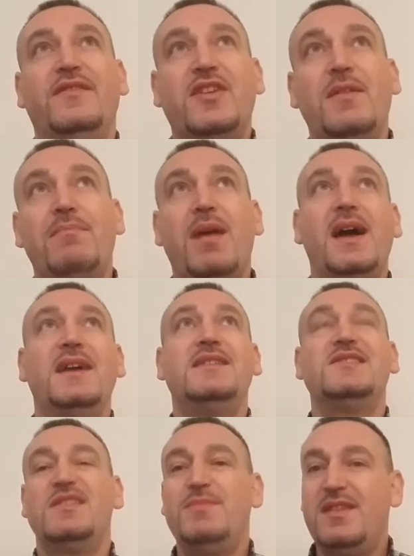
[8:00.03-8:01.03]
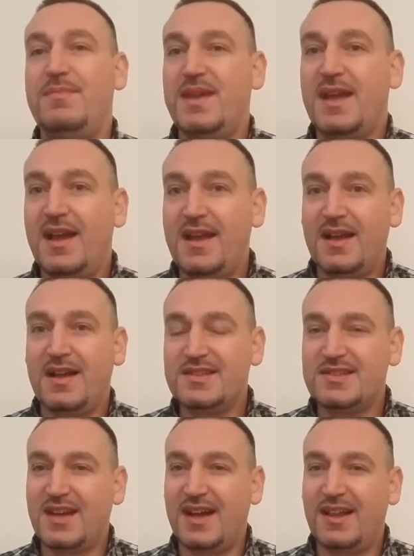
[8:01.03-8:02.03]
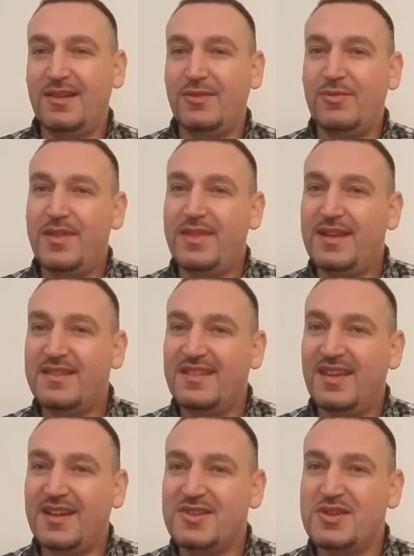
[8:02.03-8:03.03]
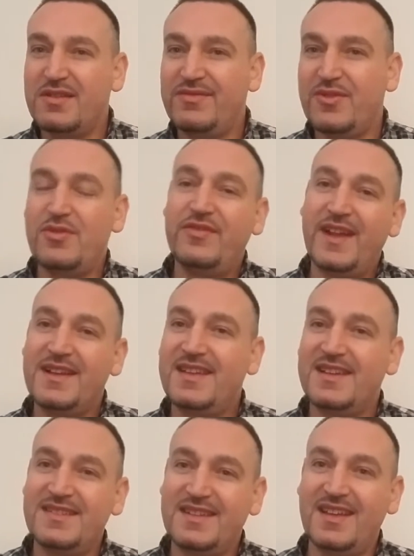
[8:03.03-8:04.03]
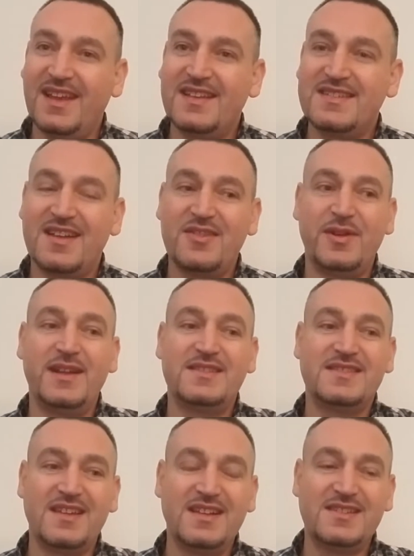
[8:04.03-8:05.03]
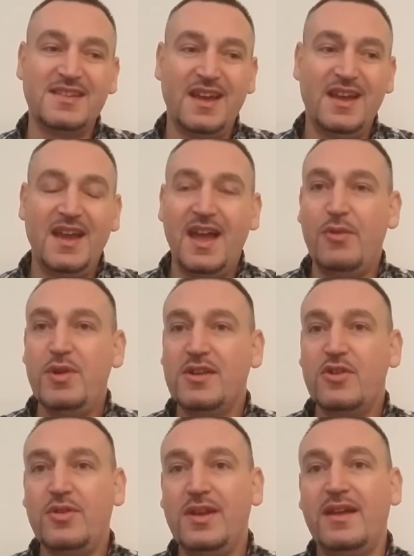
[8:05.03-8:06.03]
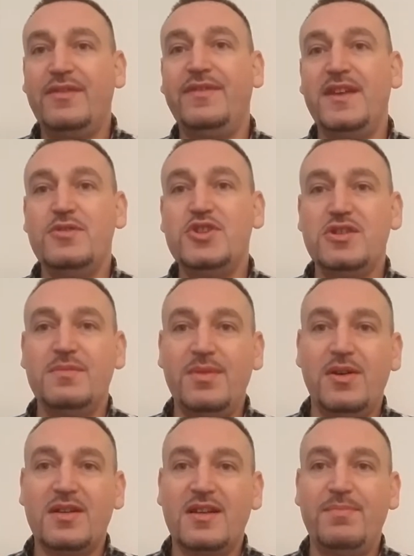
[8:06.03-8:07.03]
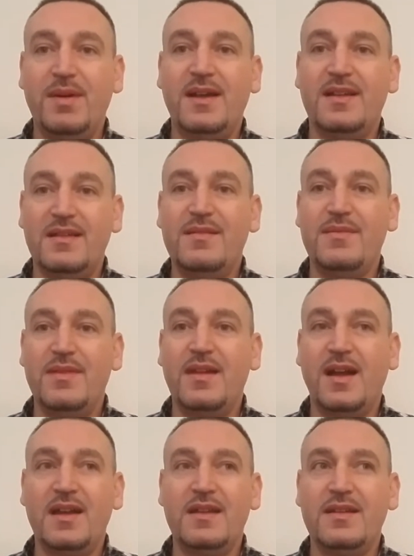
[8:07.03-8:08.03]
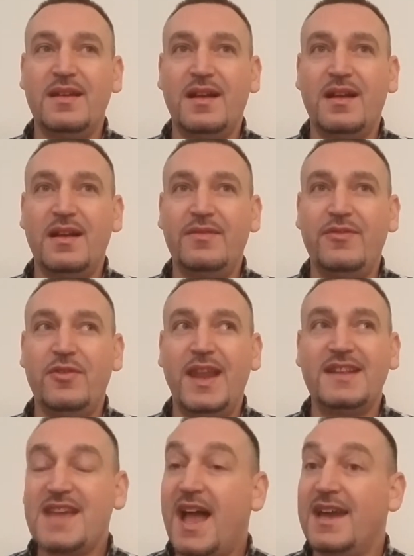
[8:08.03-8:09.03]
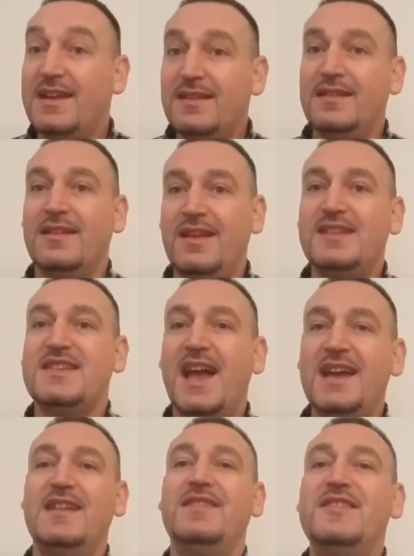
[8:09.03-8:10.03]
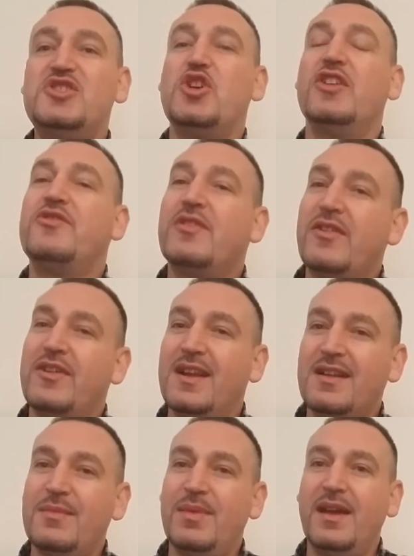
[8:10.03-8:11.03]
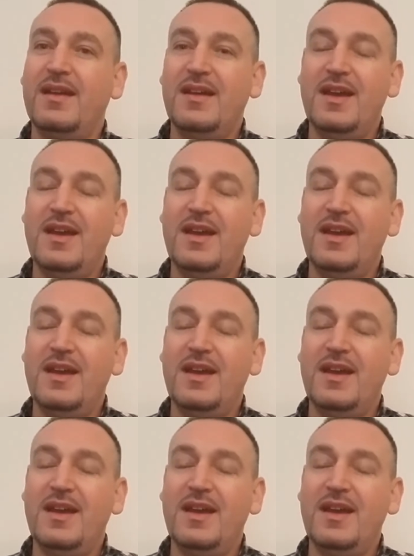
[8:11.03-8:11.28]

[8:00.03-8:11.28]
of combine some of the BIR style with a touch of authenticity. So it's I wouldn't call it a fusion book, but I thought let's heighten the genre a little bit.